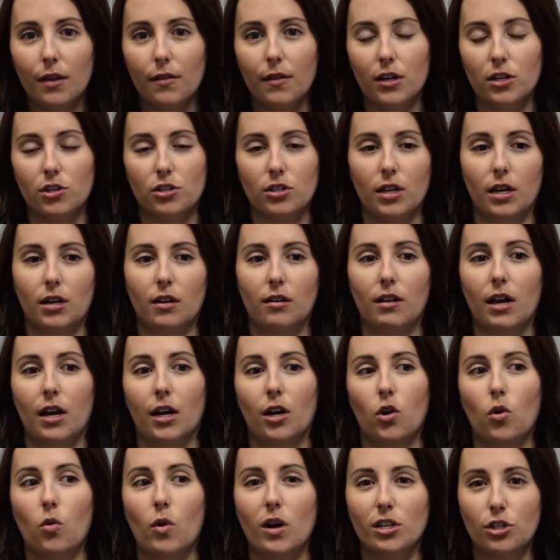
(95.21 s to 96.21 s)
They just had a lot
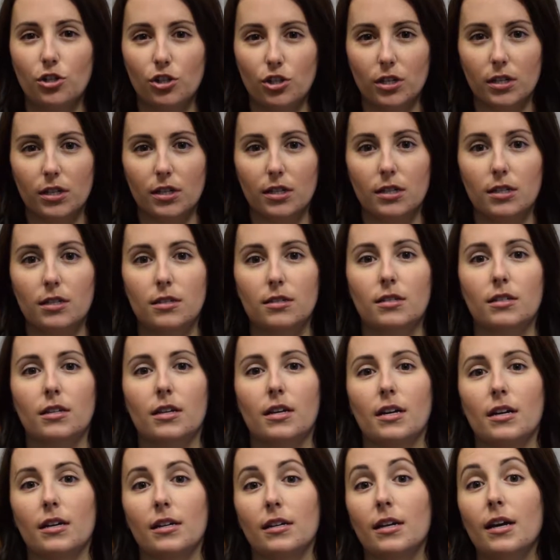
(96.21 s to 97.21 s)
of questions
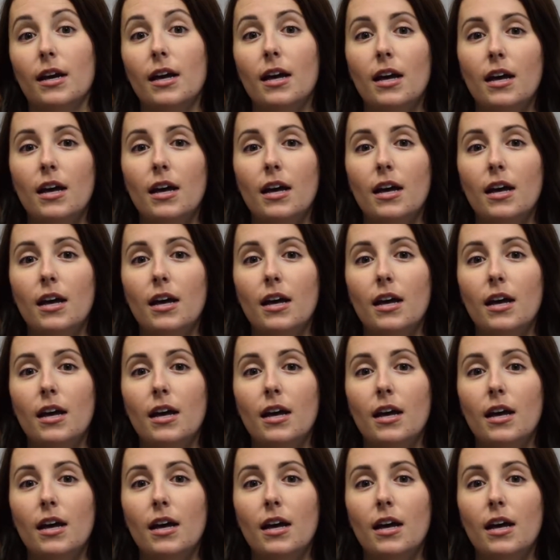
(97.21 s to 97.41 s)
and